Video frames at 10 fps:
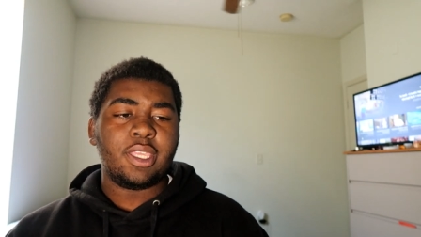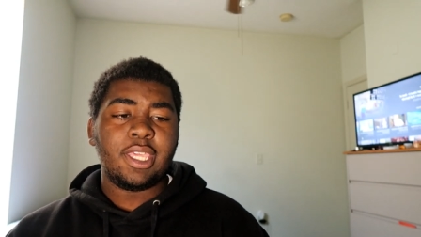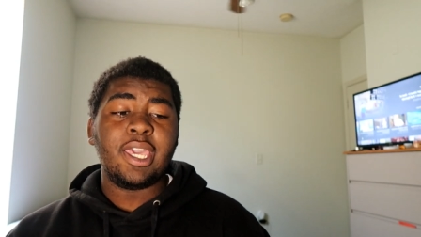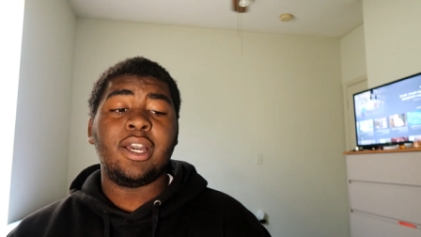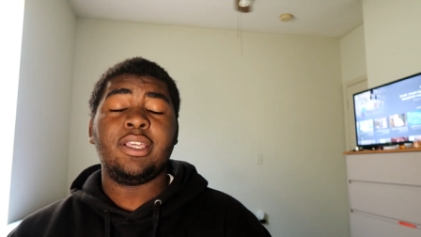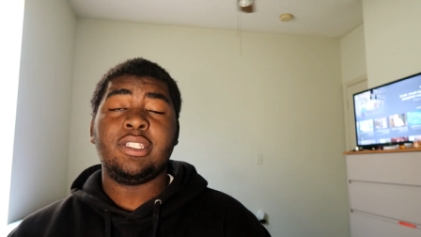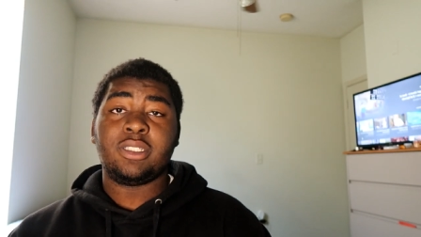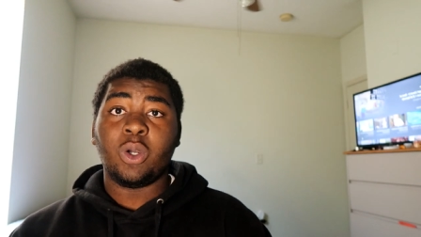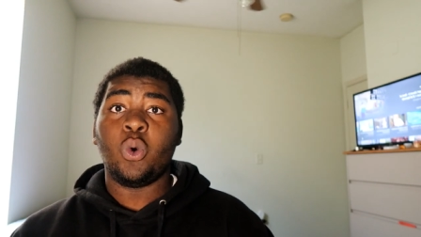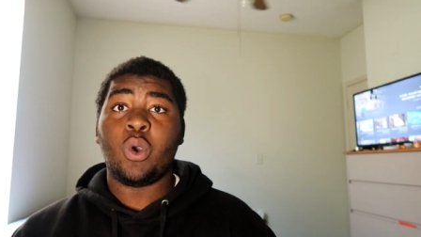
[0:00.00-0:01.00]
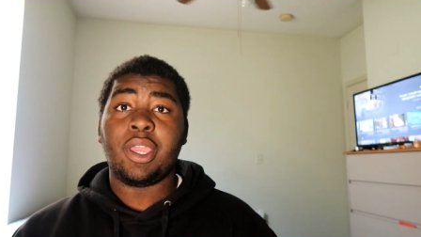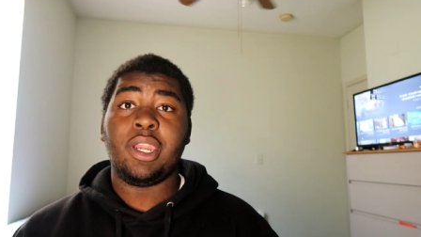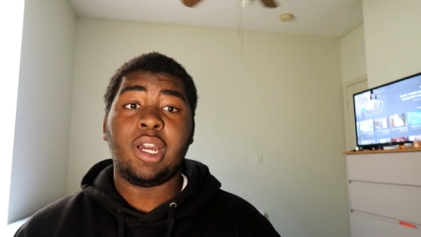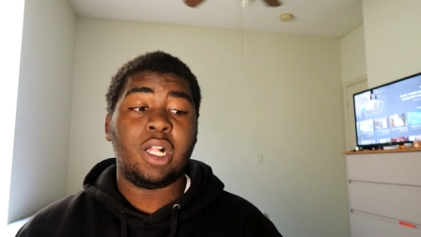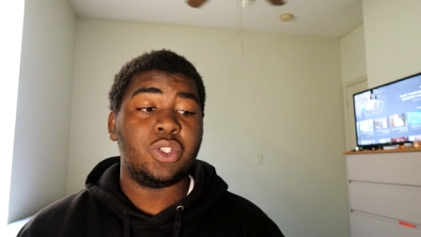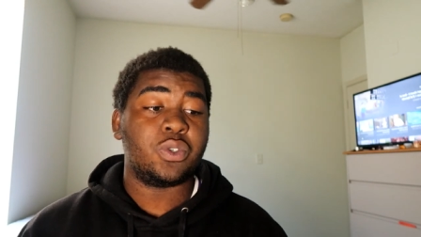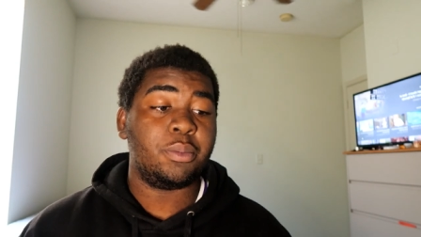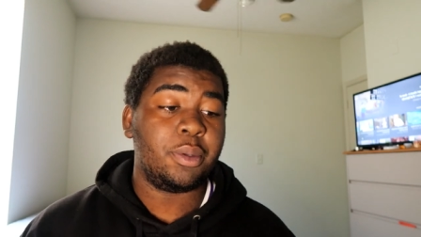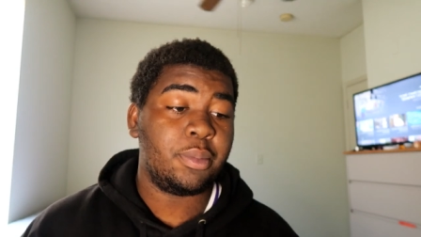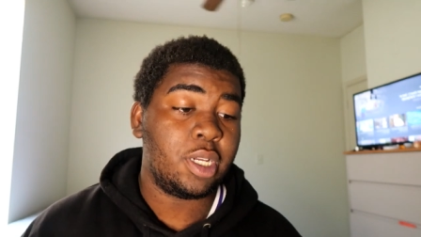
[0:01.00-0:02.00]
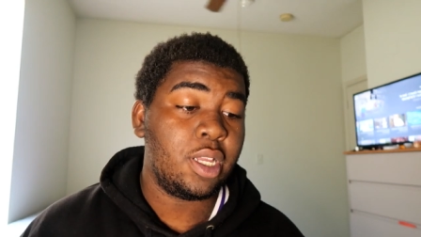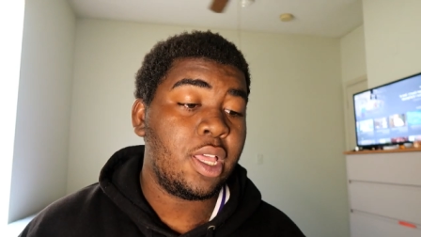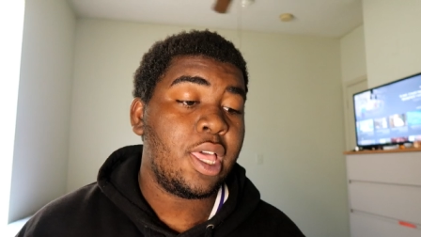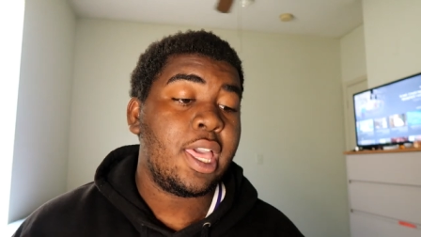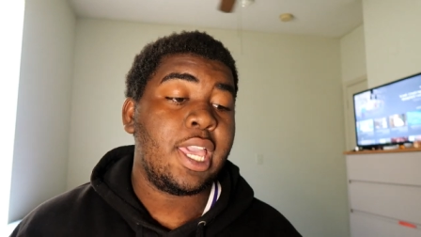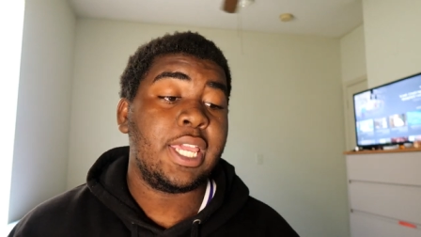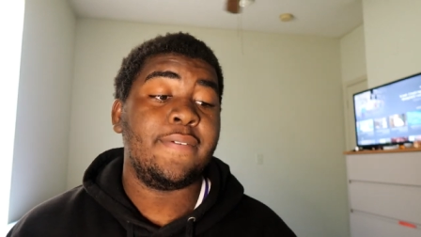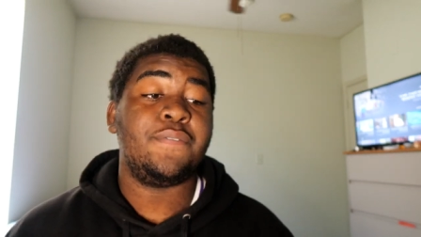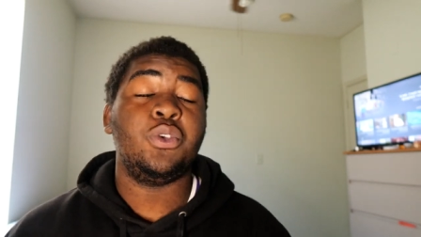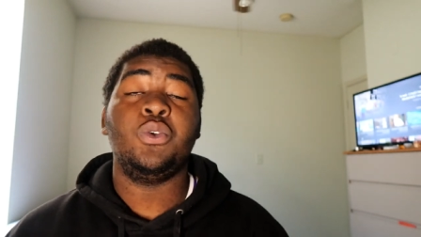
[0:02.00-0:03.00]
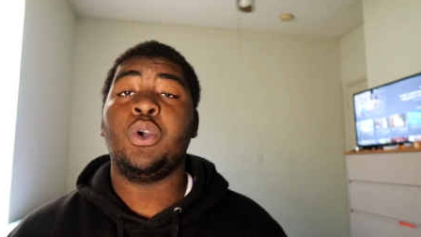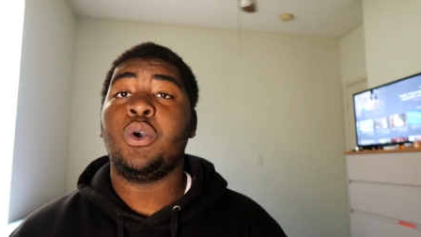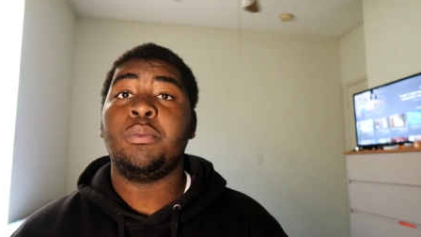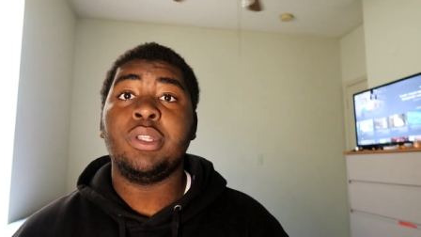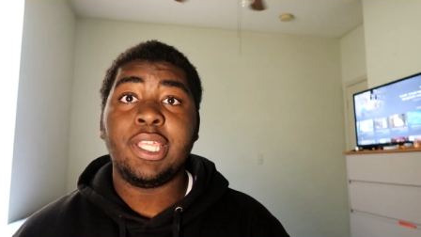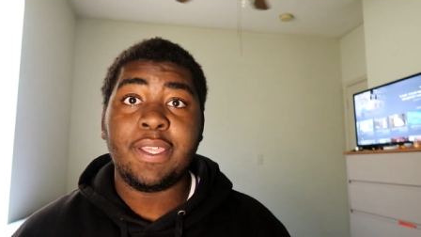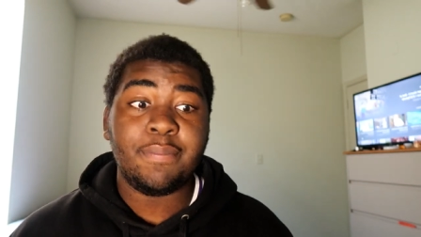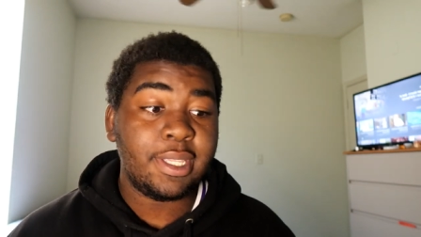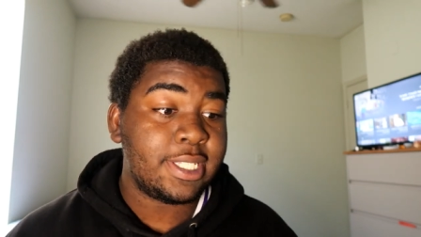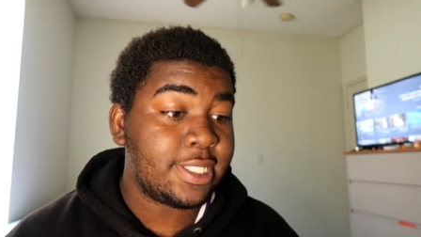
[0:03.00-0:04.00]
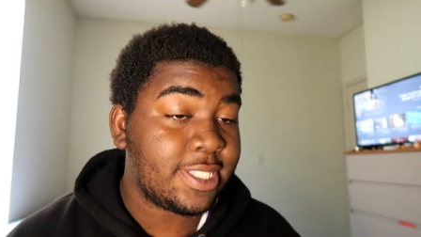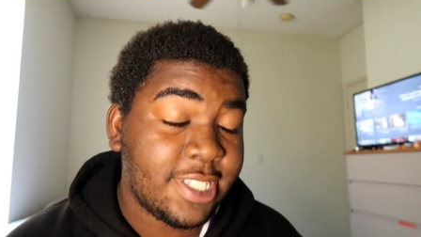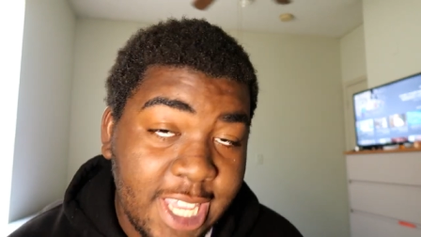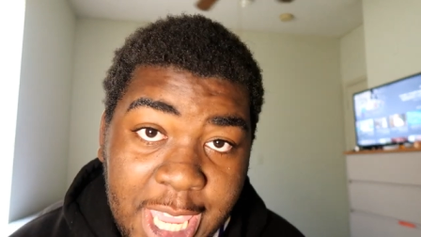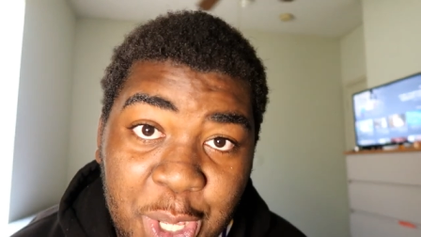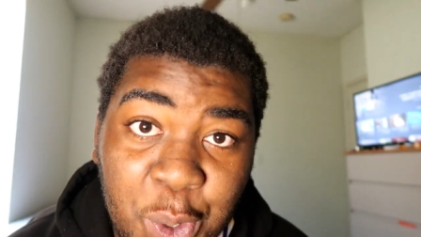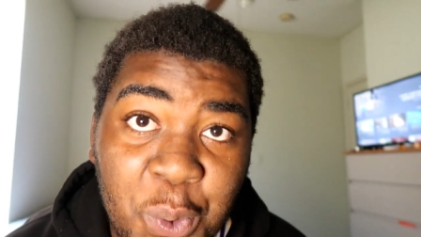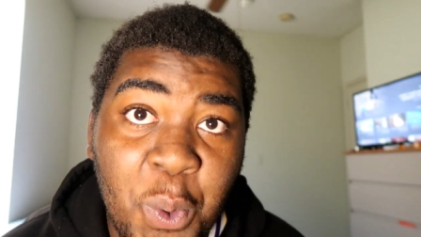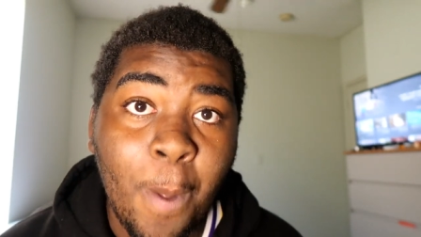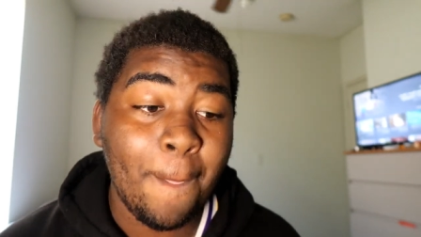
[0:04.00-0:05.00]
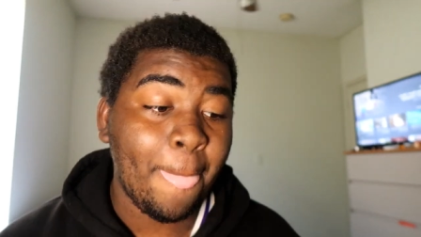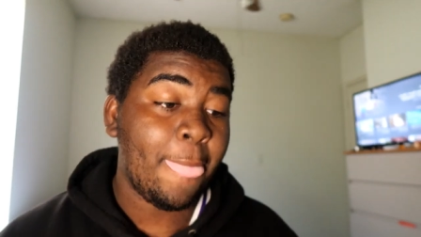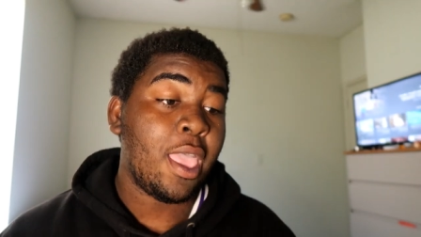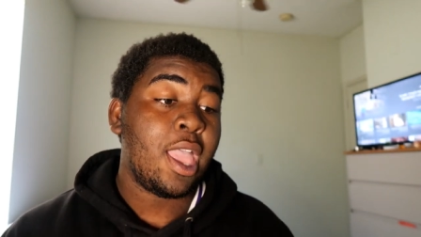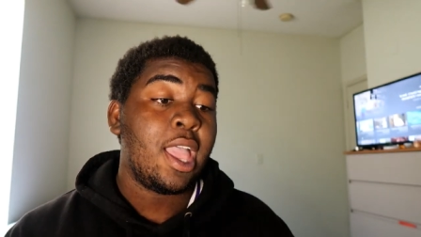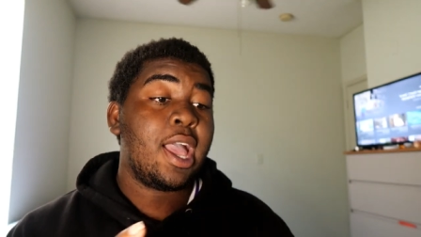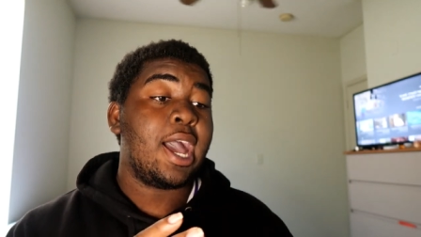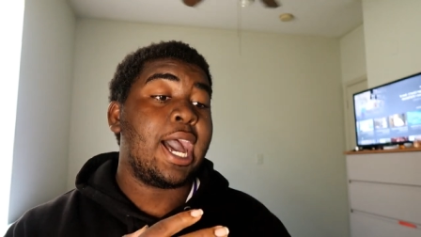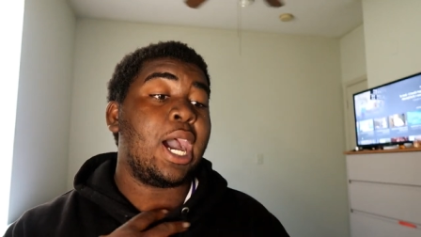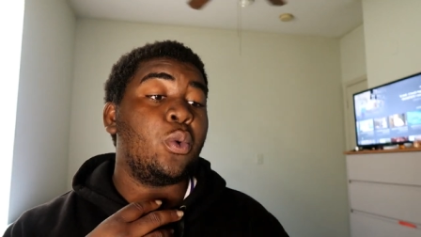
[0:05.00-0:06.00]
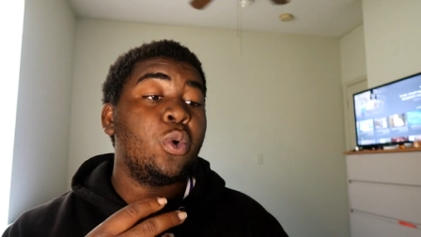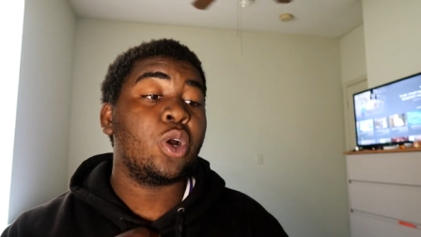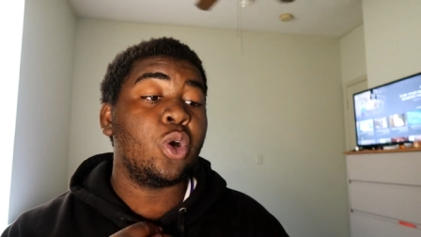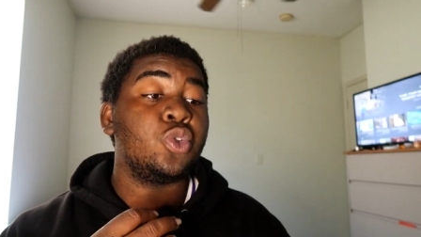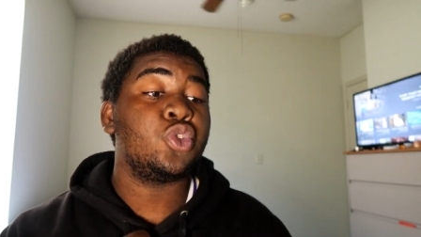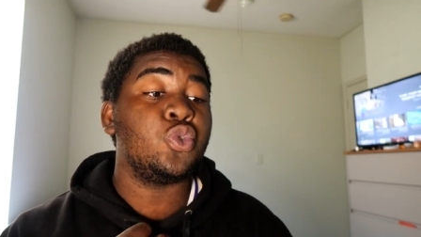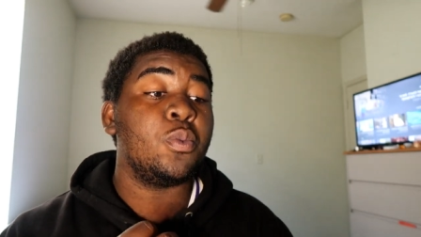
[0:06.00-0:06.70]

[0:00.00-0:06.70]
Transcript: yeah, he stole $80 from me, bruh. And if you don't believe me still, I will go to